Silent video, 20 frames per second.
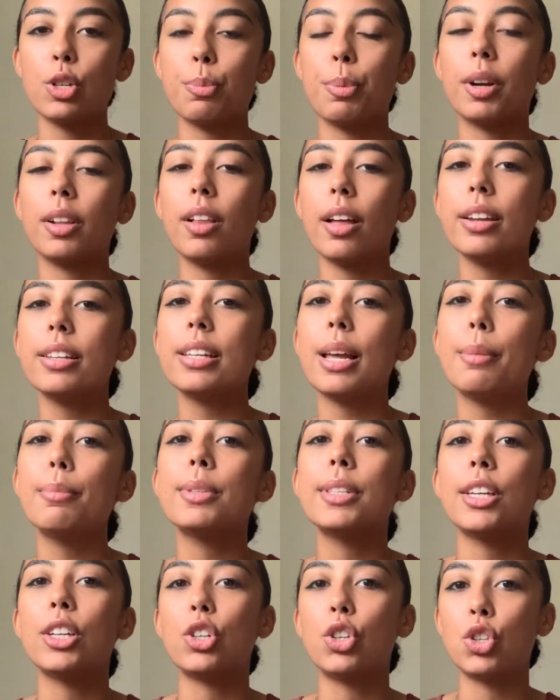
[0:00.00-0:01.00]
but a lot of times
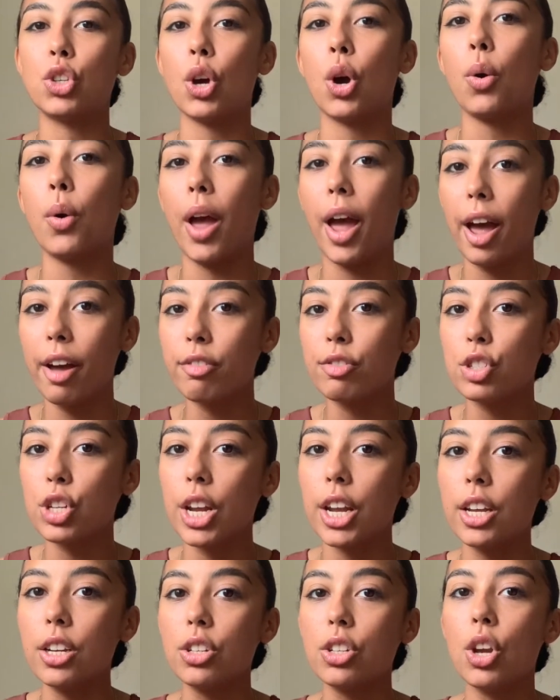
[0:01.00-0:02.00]
they don't have
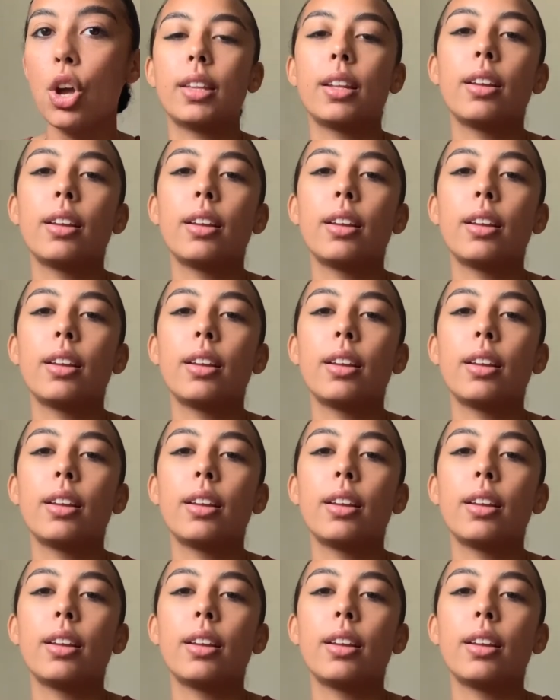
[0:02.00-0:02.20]
change.